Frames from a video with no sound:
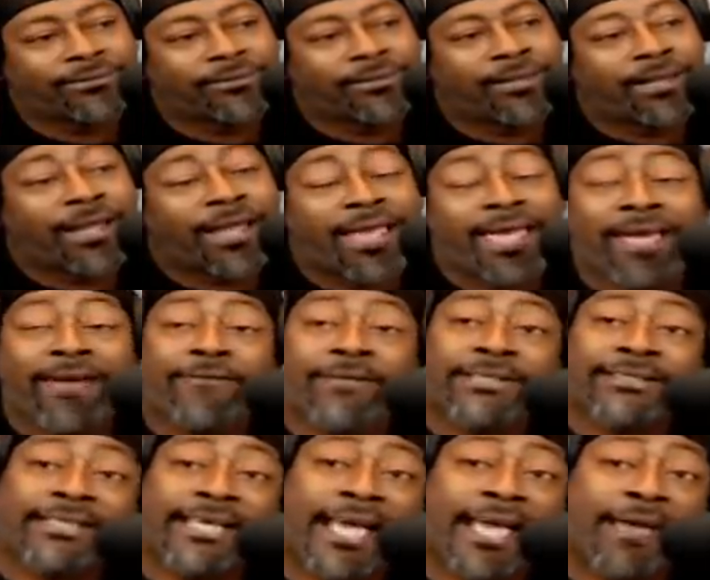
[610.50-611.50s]
Every
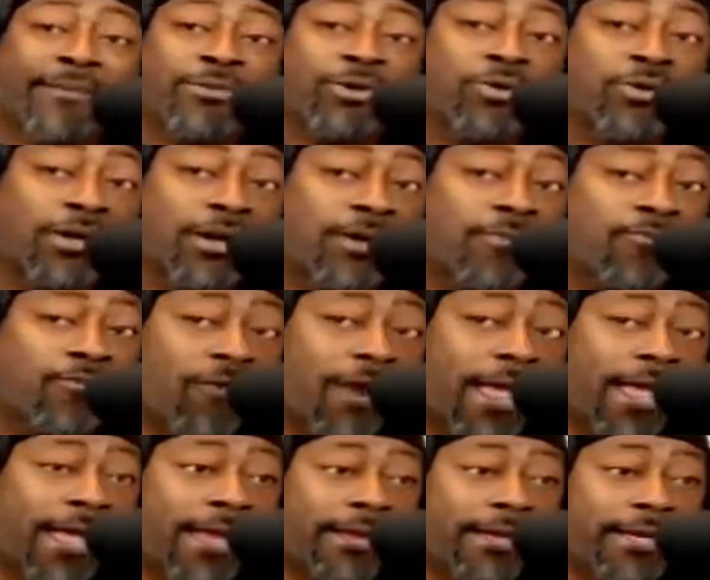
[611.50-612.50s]
time you come
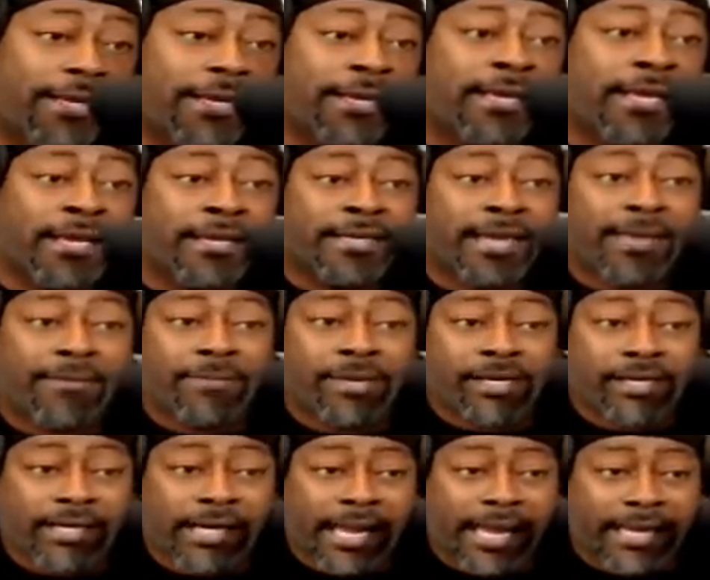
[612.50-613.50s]
round there, they be
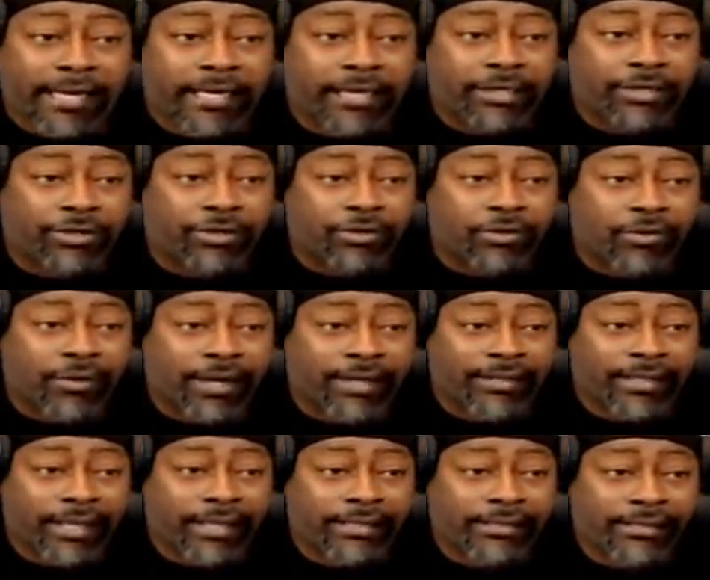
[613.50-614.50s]
clocking you. I think you
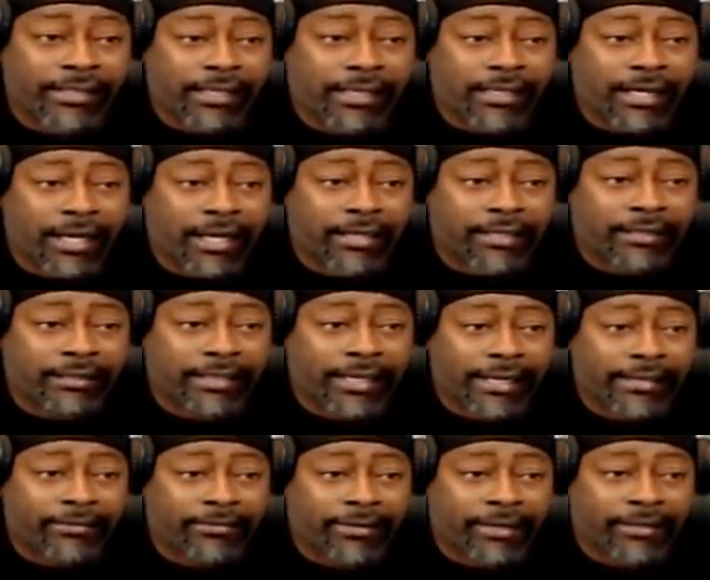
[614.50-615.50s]
say clocking. I don't.
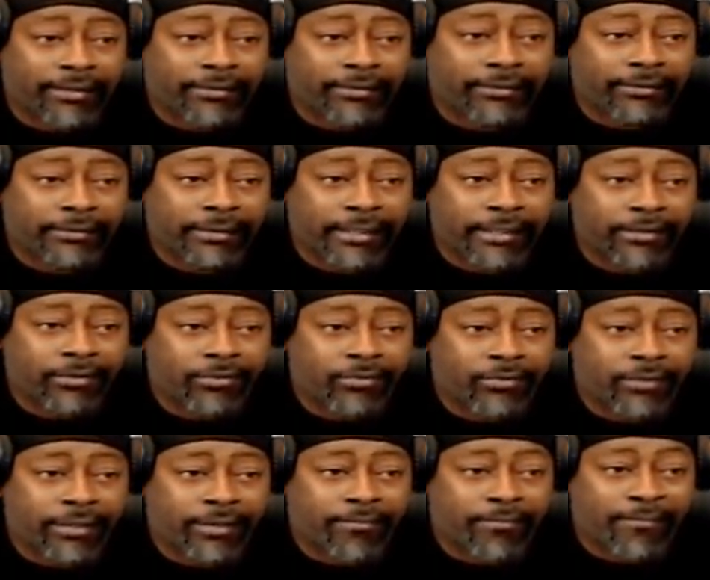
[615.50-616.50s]
I don't. I don't want to
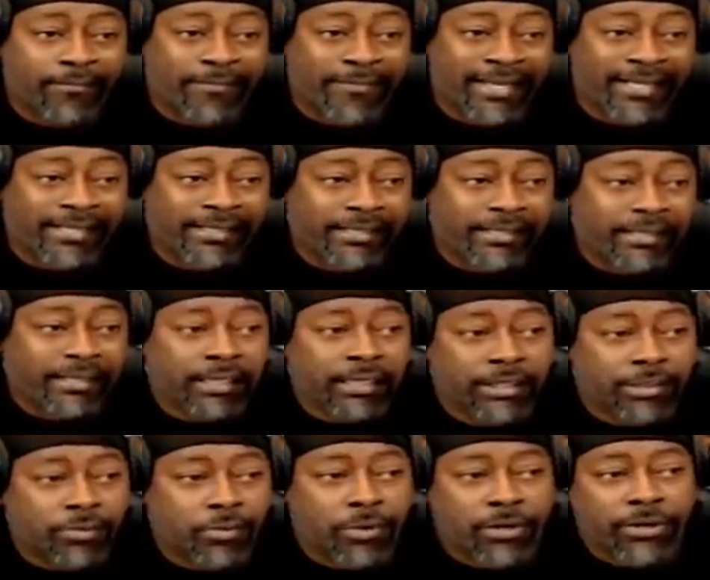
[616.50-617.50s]
mince his
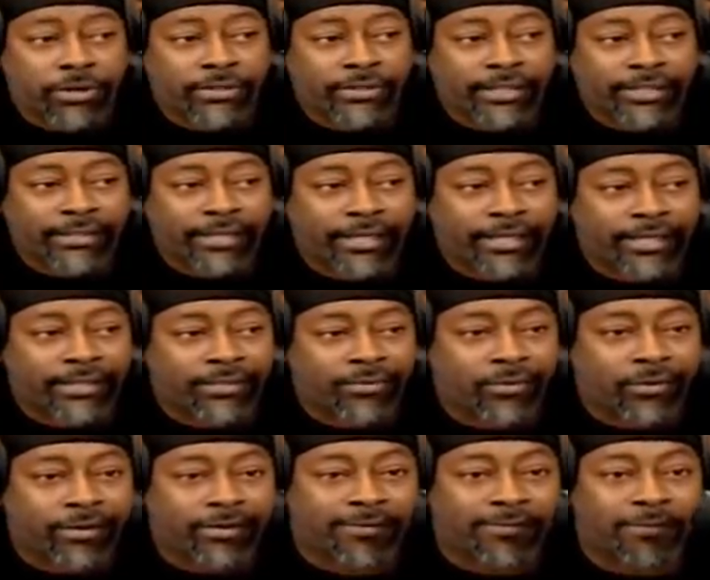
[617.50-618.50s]
words. I think that's the word I'm
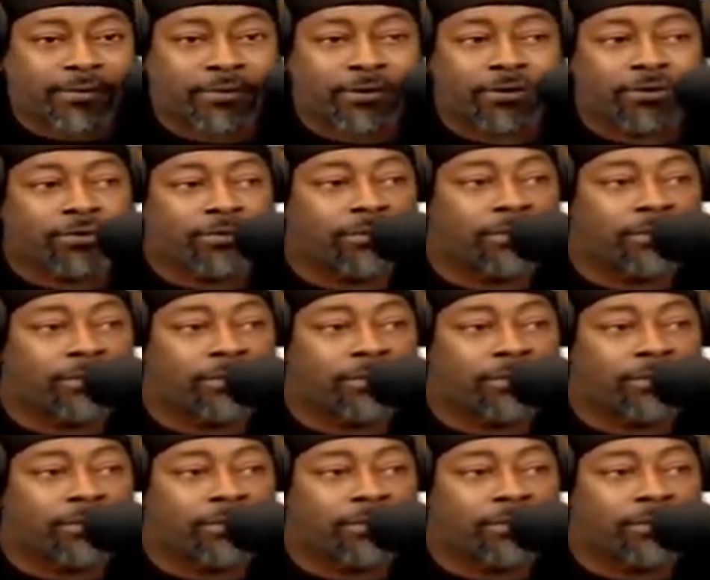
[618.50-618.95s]
supposed to use.